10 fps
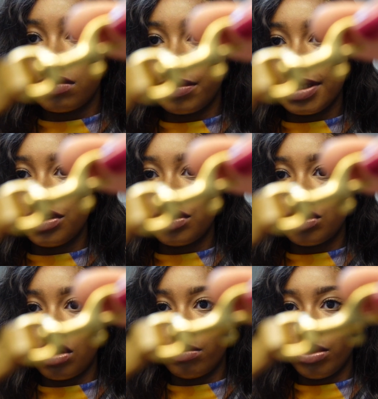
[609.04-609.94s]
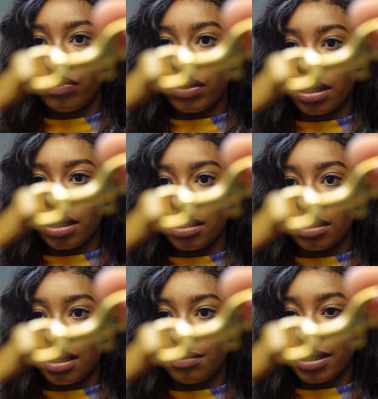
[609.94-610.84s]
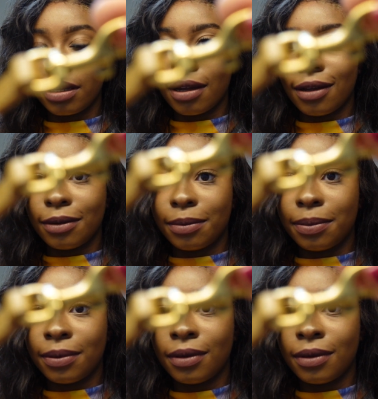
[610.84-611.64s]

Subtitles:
Maybe I should stop moving it, that might help.